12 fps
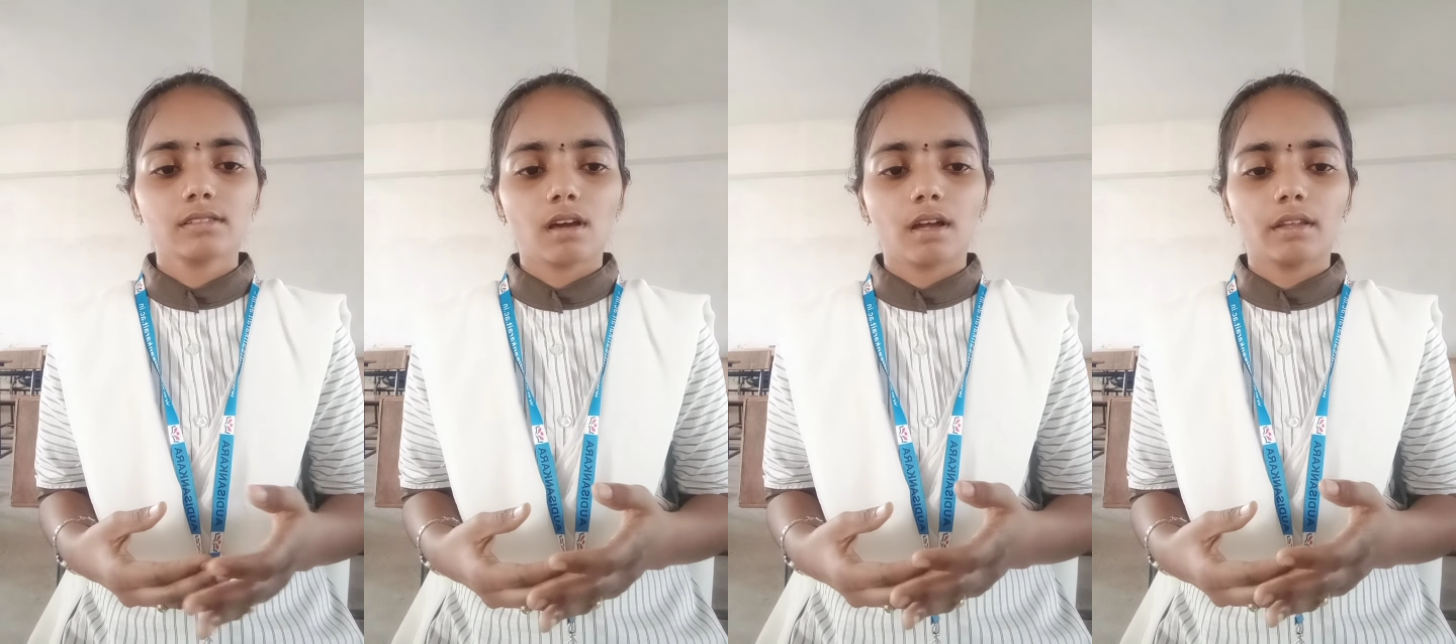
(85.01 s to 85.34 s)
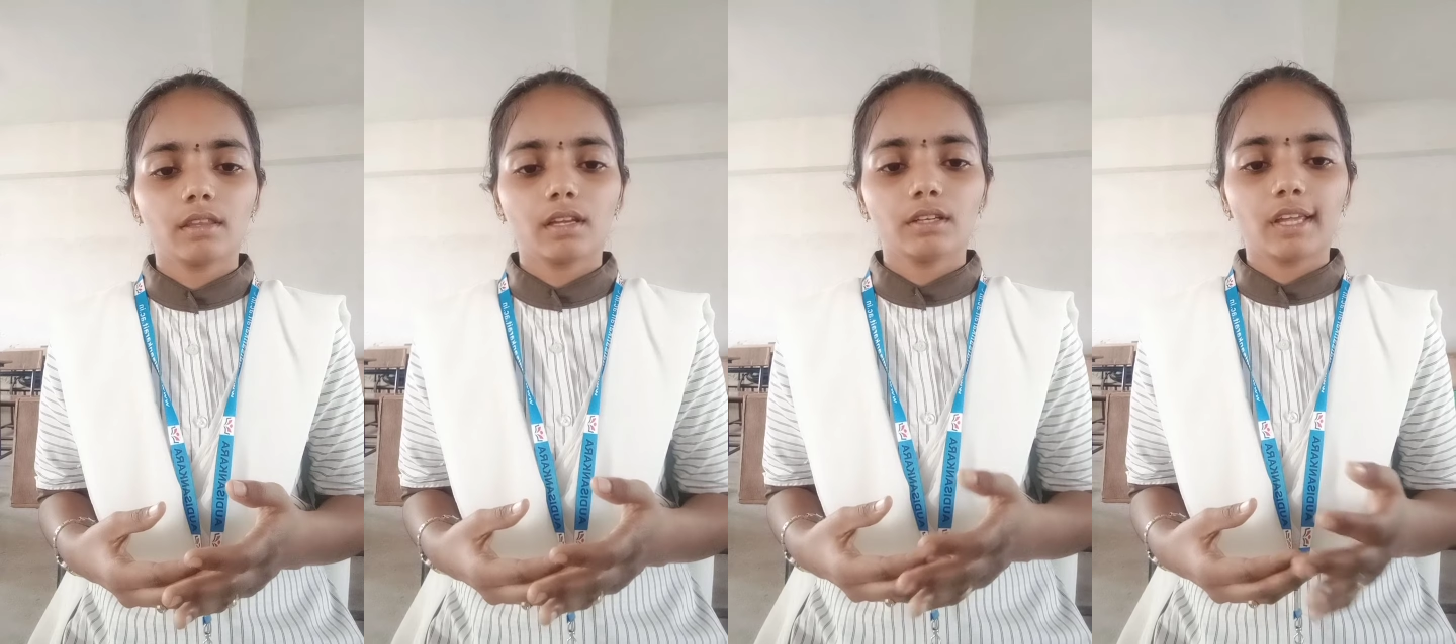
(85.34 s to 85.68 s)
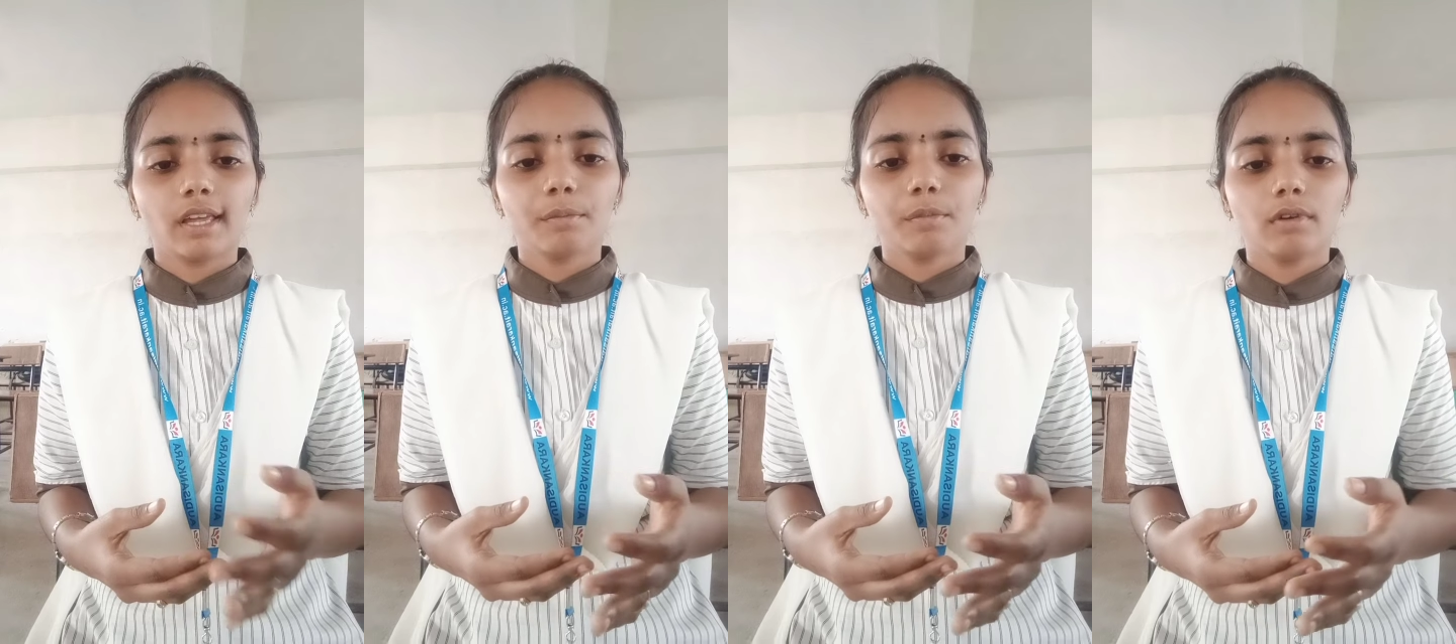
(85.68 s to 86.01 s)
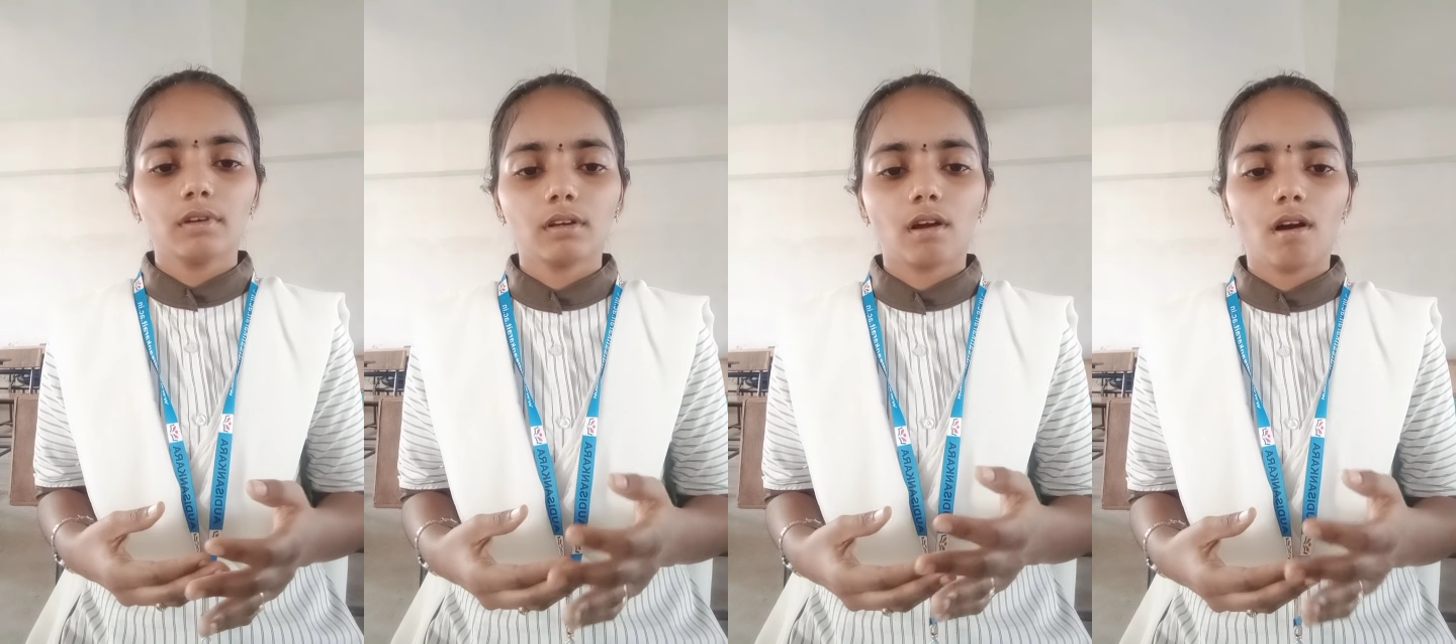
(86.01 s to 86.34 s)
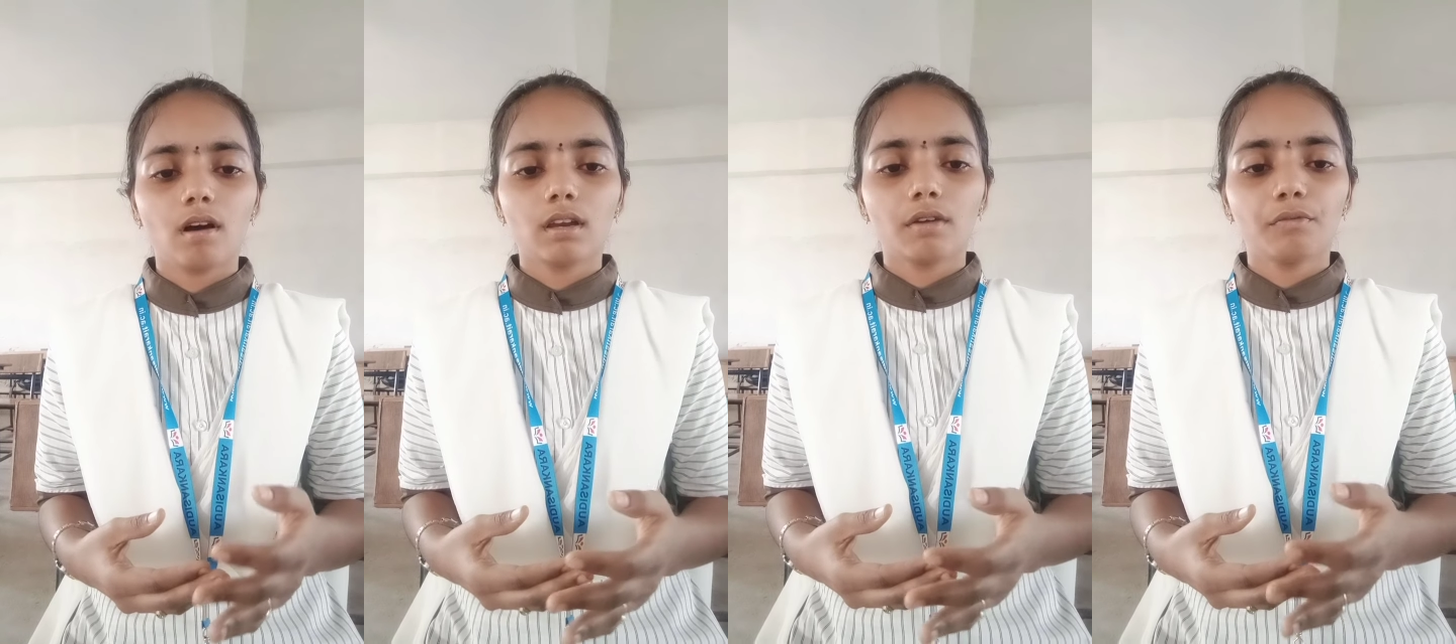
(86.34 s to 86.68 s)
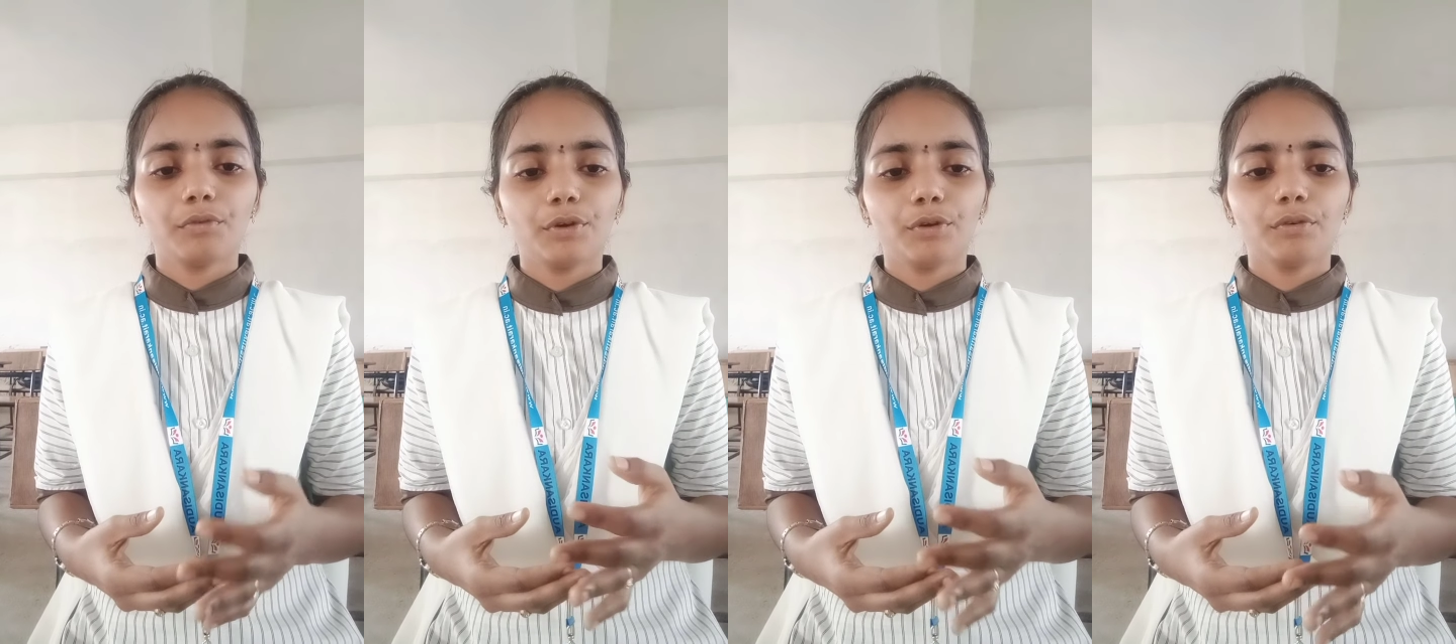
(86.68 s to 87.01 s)
on the table
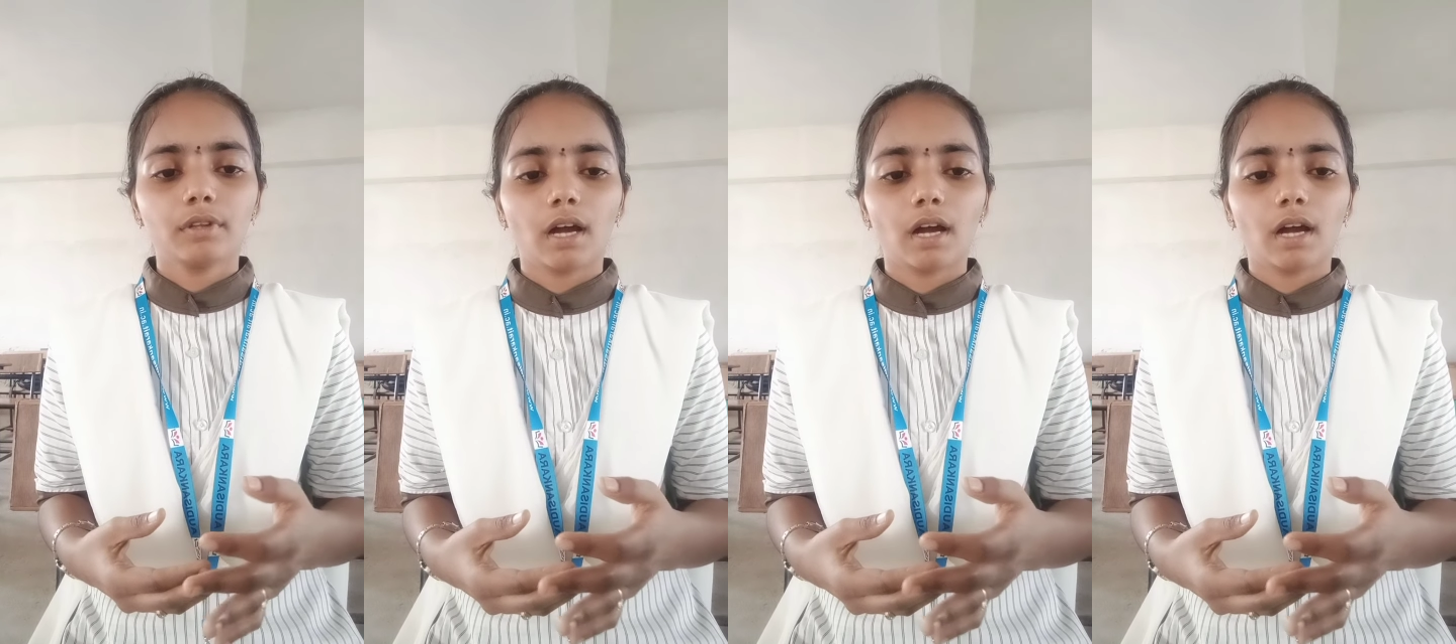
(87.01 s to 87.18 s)
column use